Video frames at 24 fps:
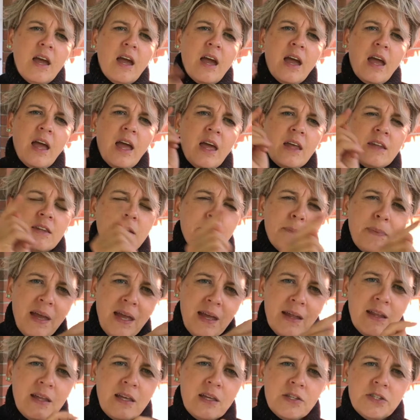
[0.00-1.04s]
and the
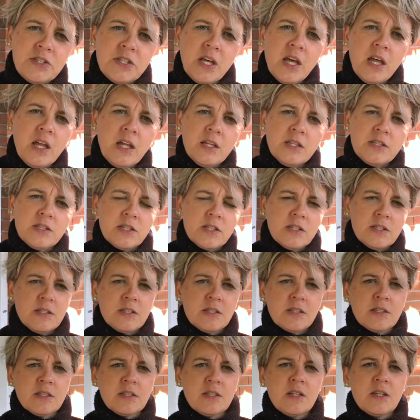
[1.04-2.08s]
paleontologist
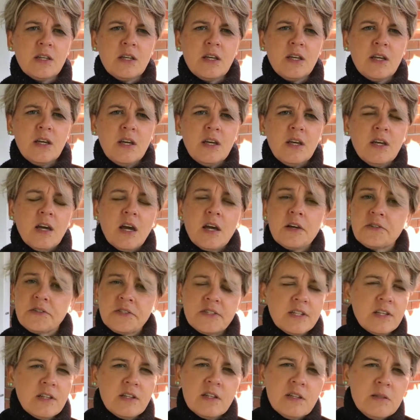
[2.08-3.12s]
are
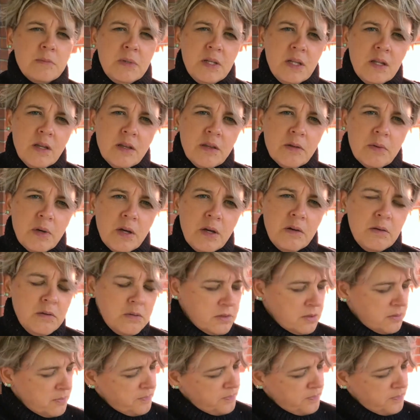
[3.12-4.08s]
still in the middle of the road.